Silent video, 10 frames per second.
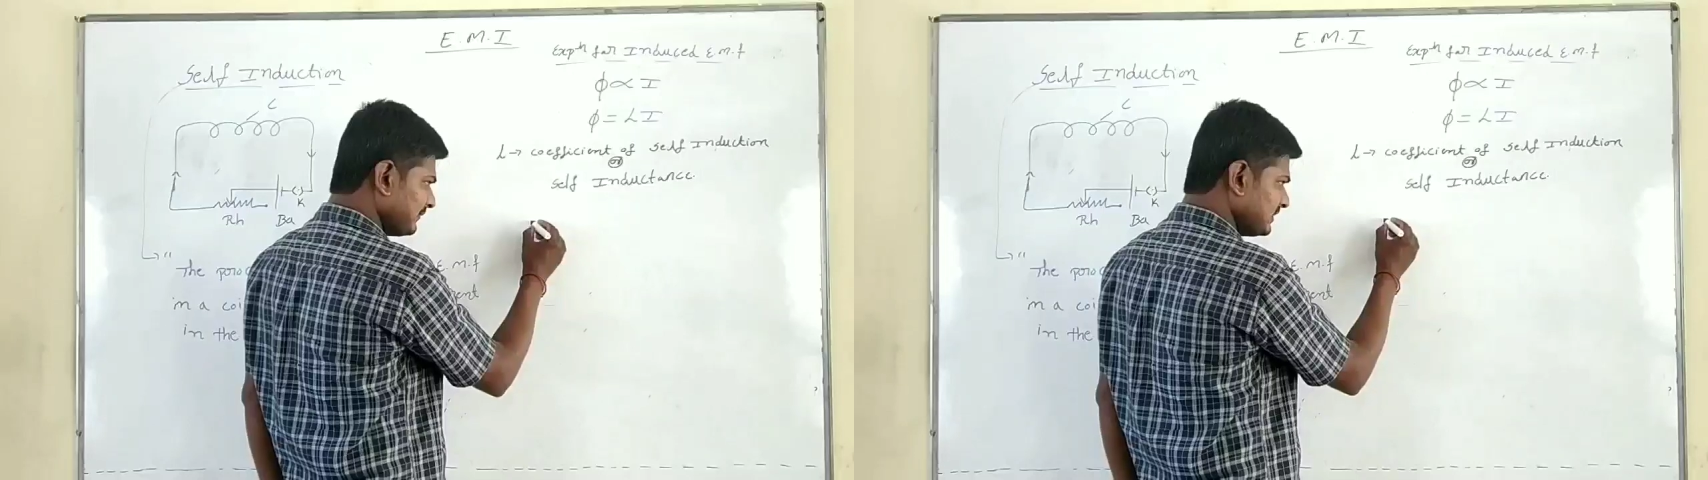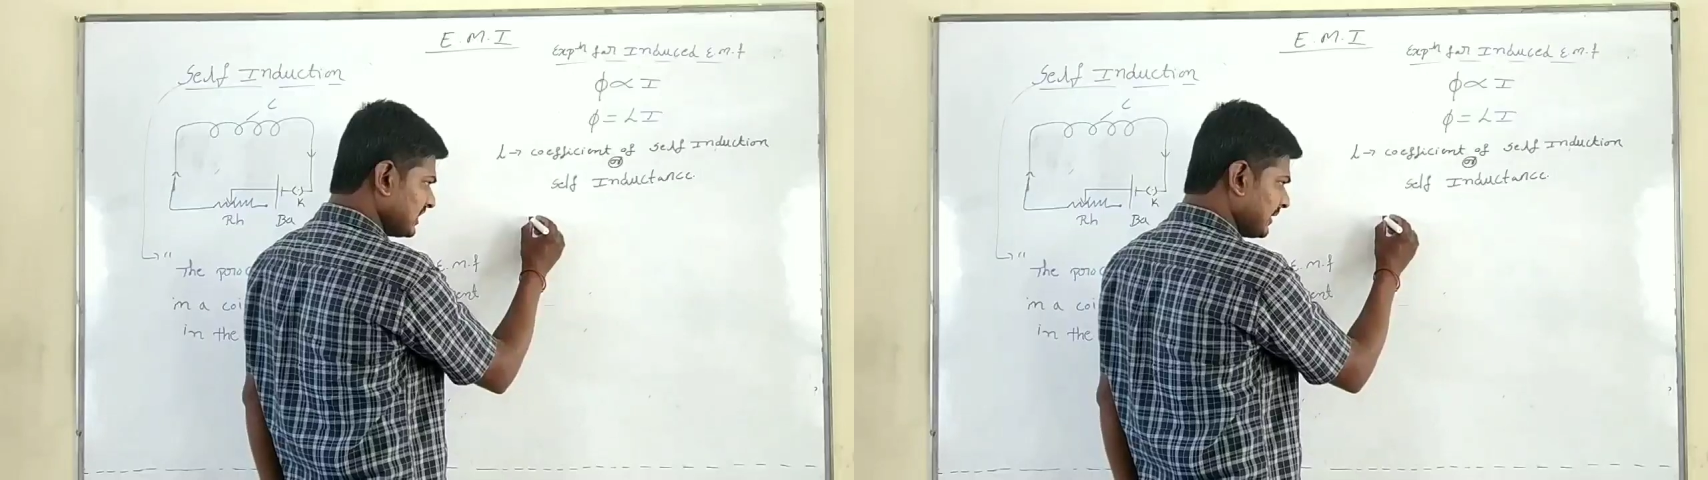
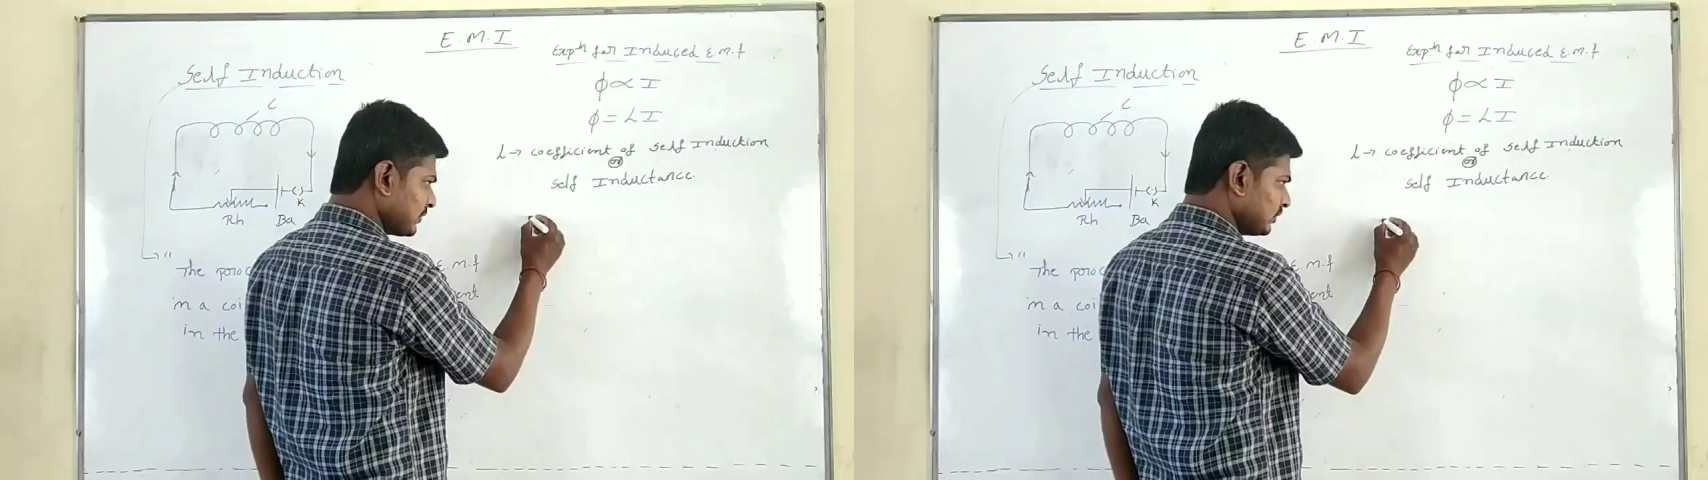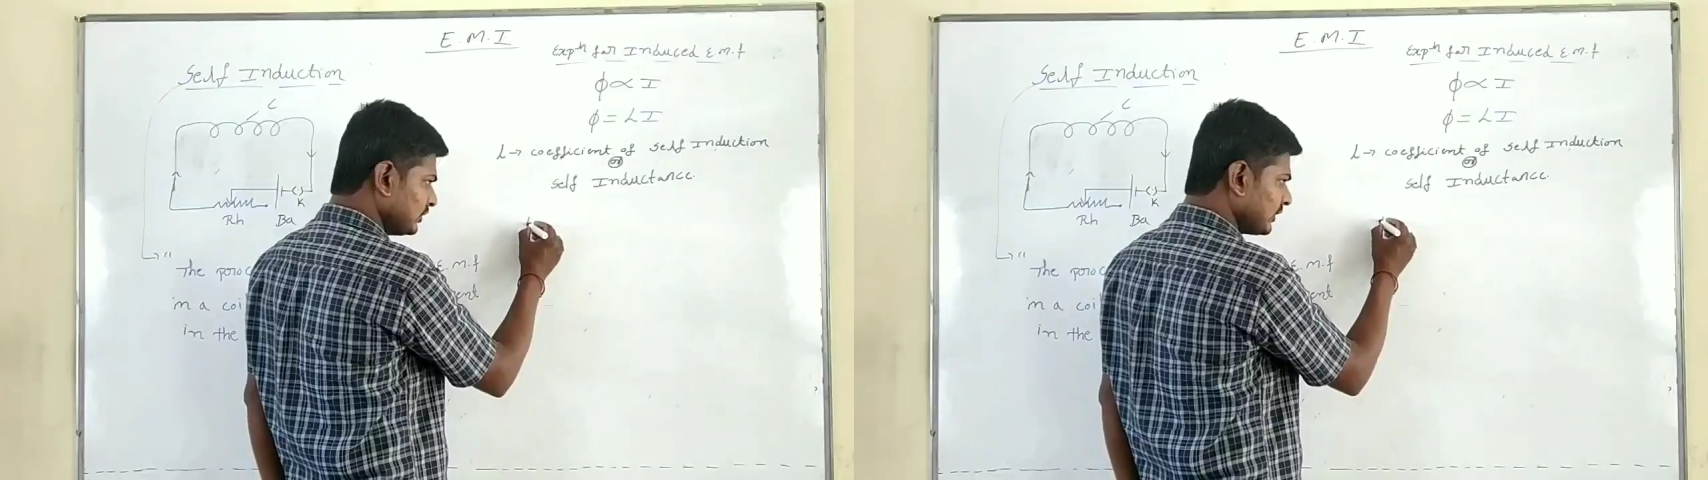Means I am
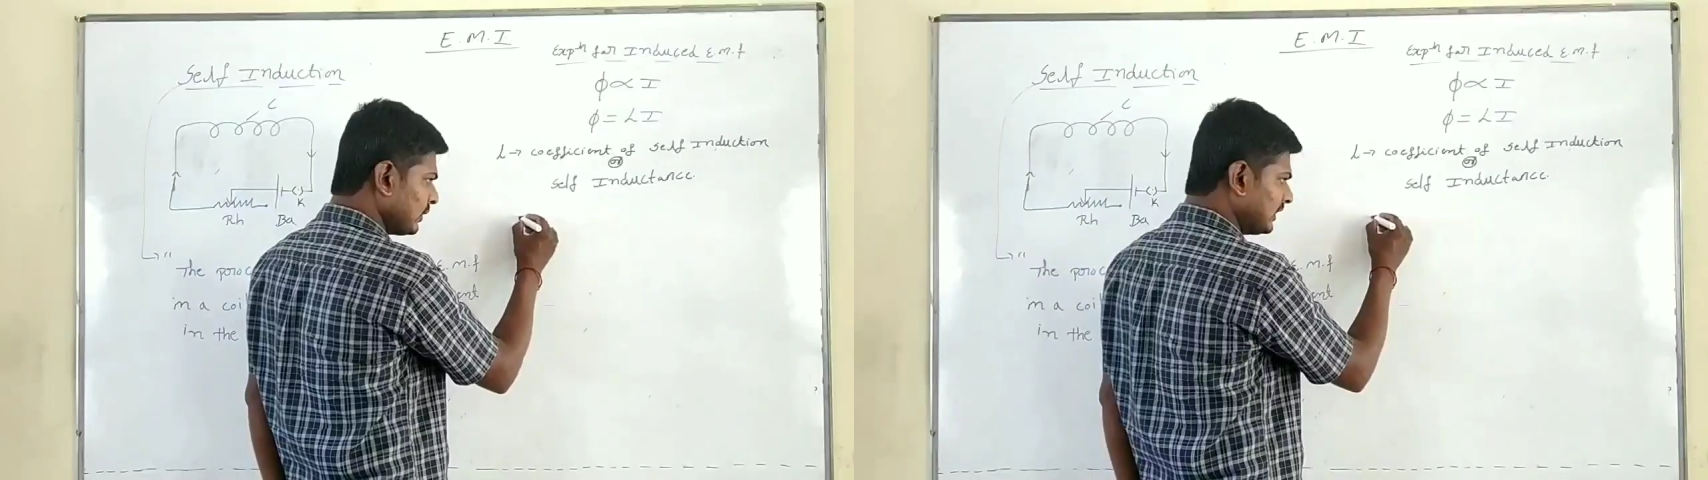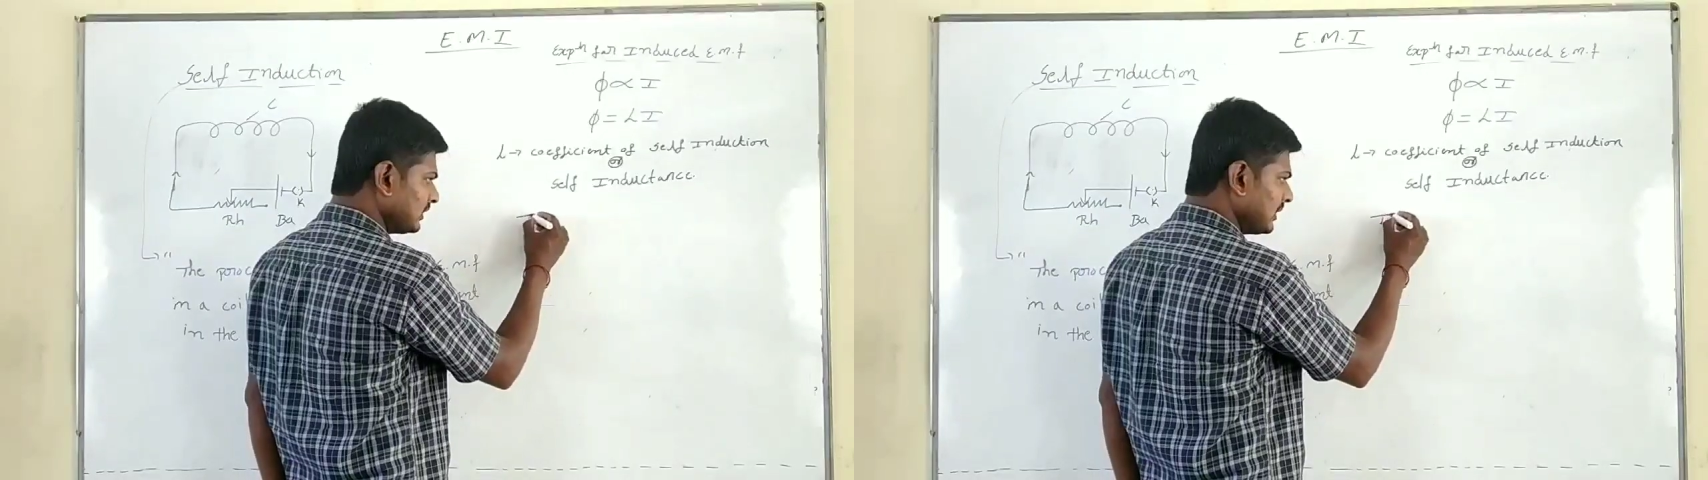going to take
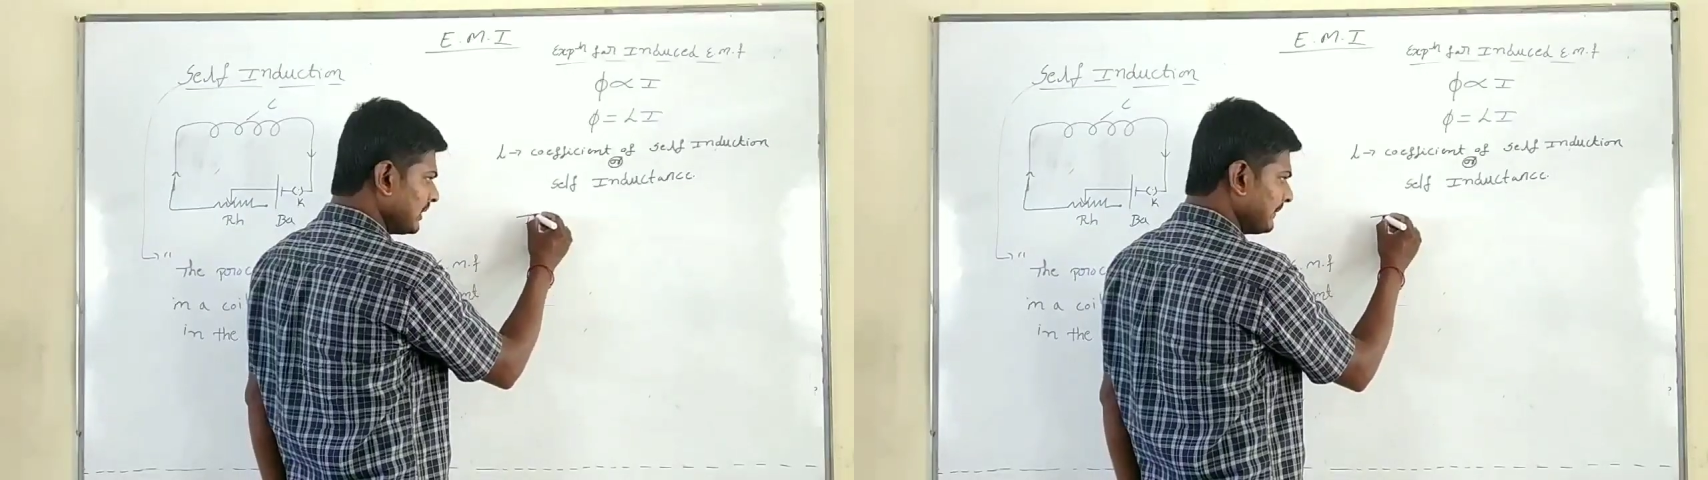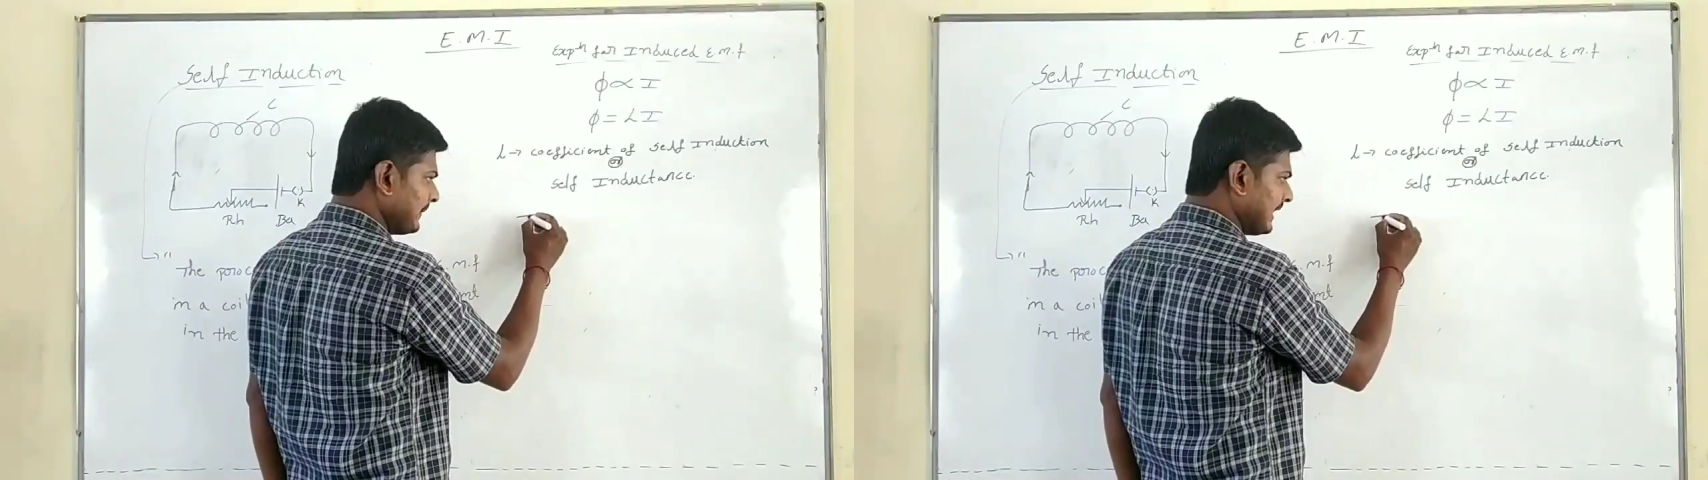what?
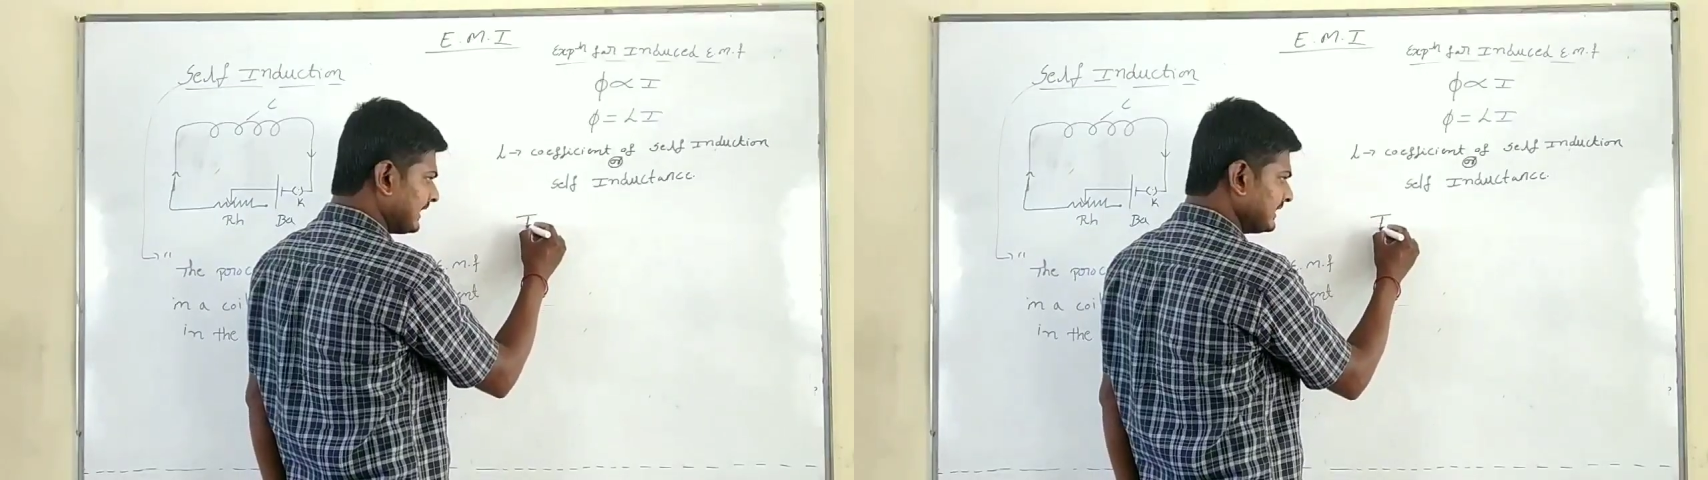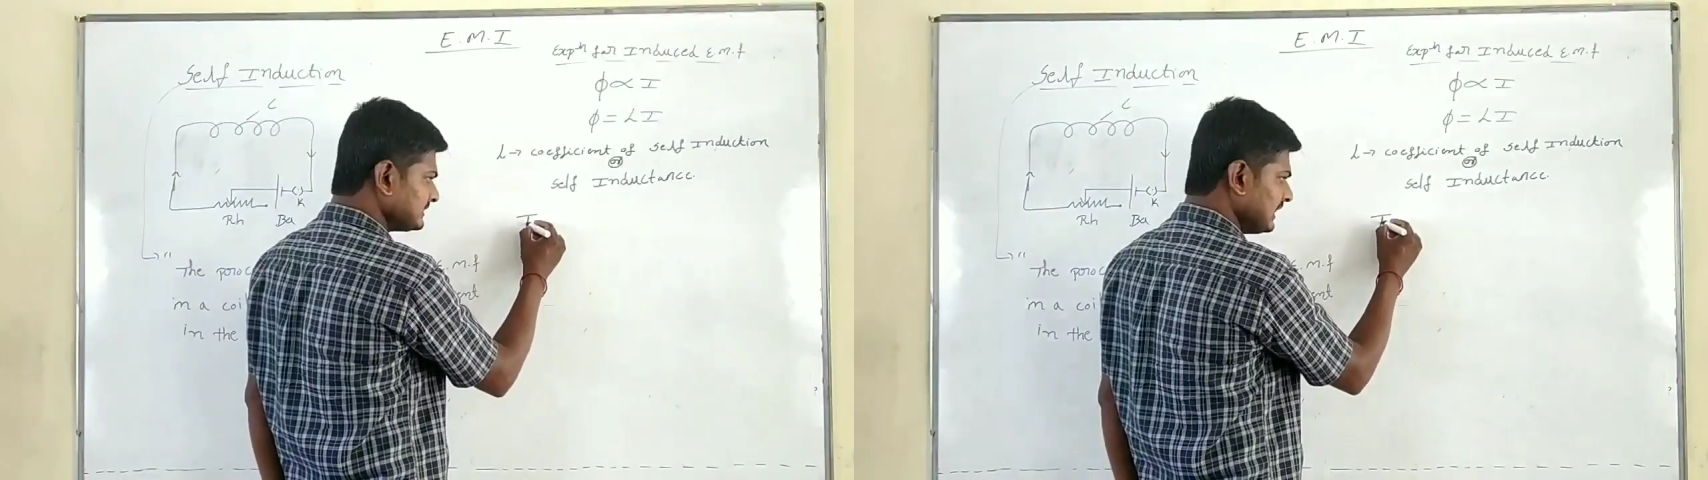
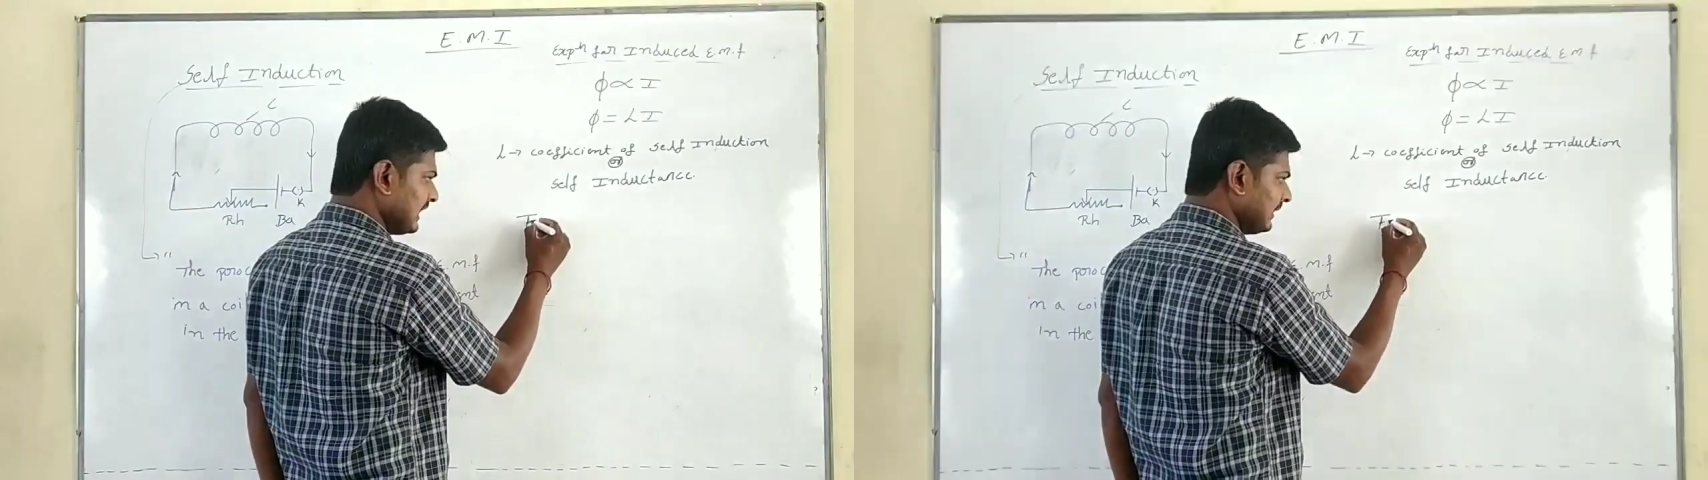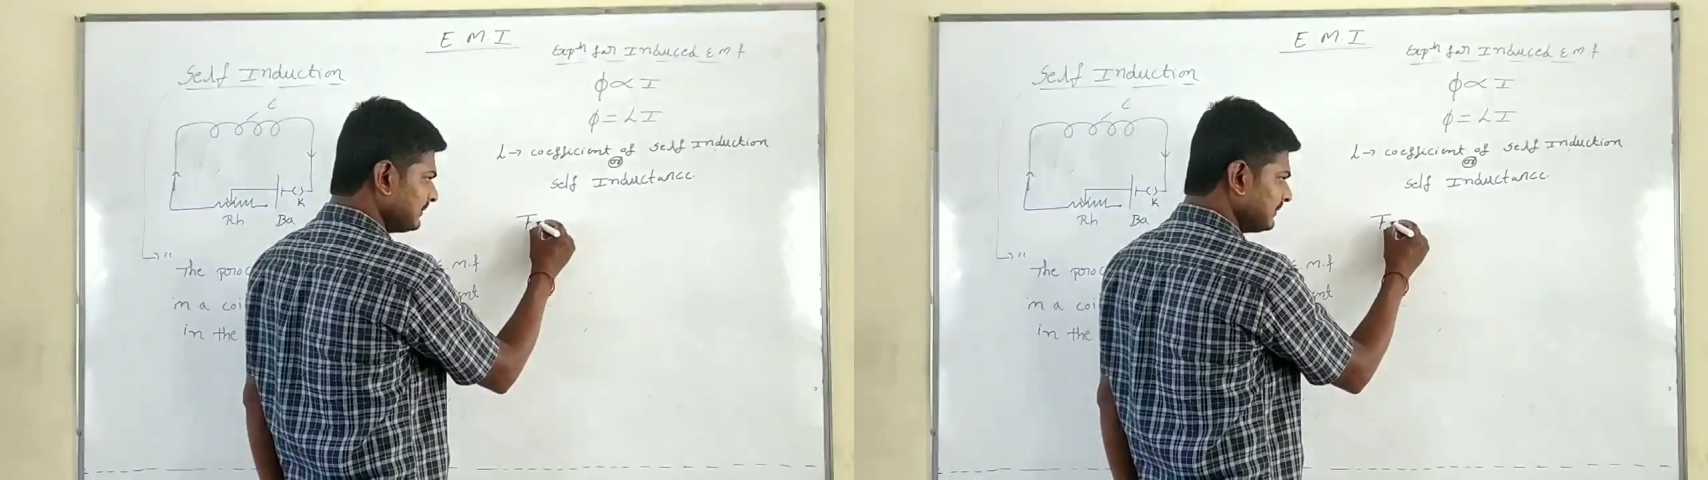Faraday's law.